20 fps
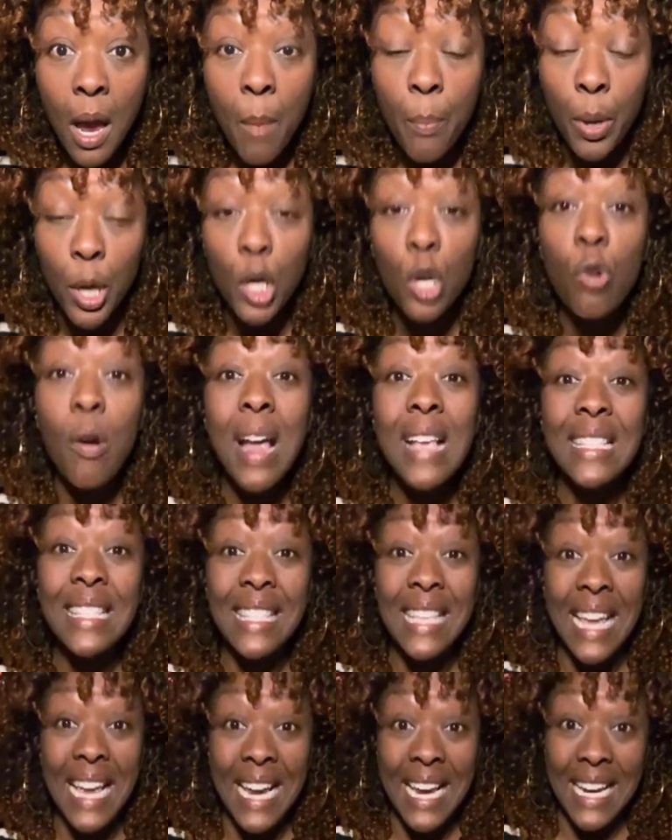
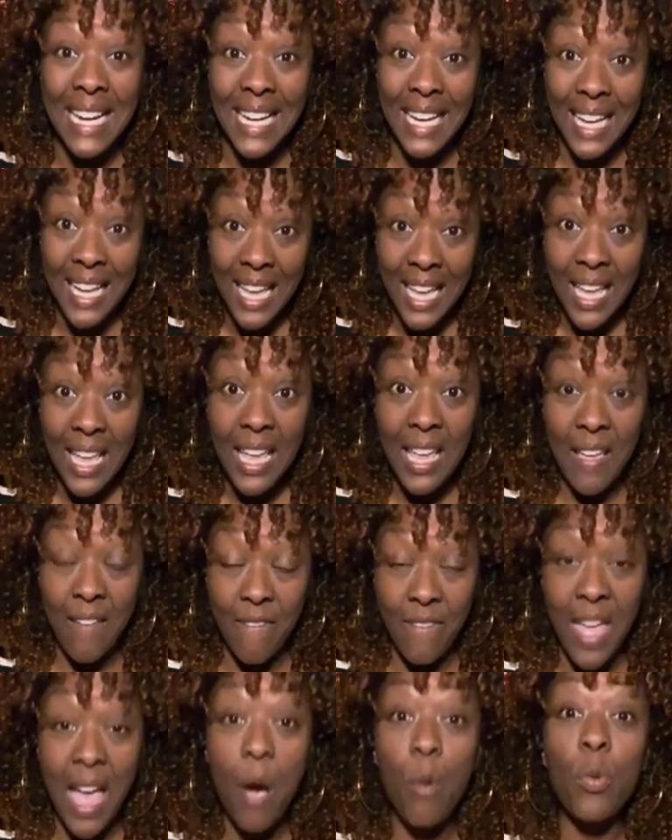If
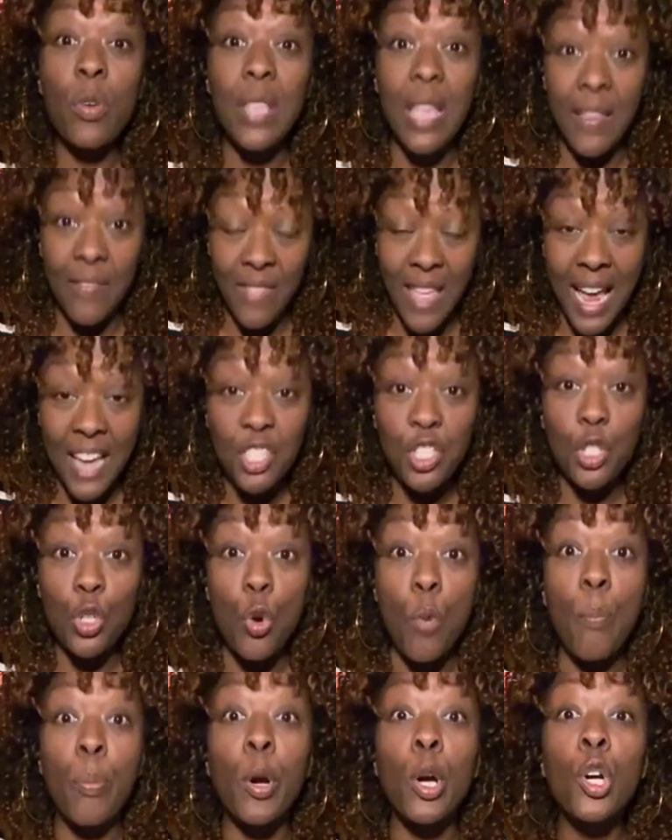that's you,
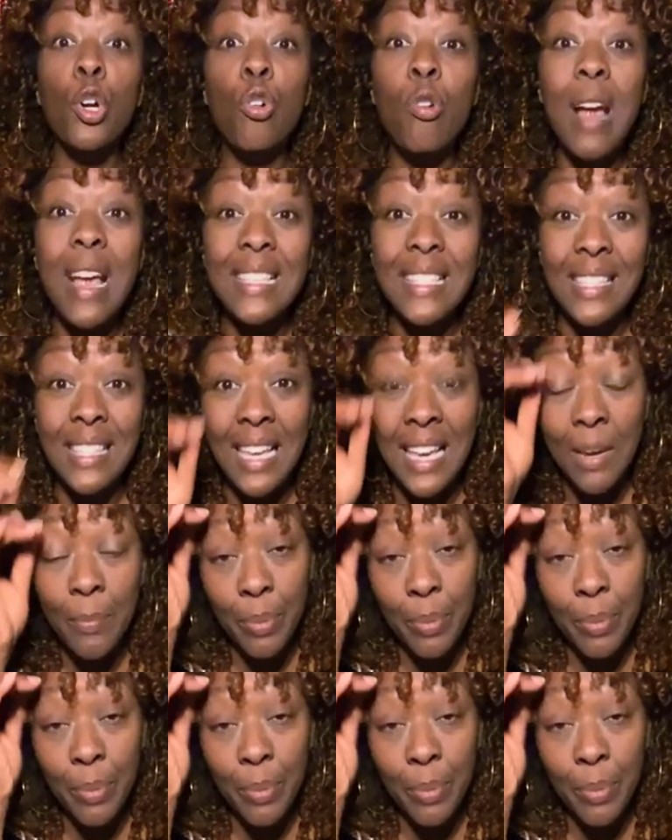progressing.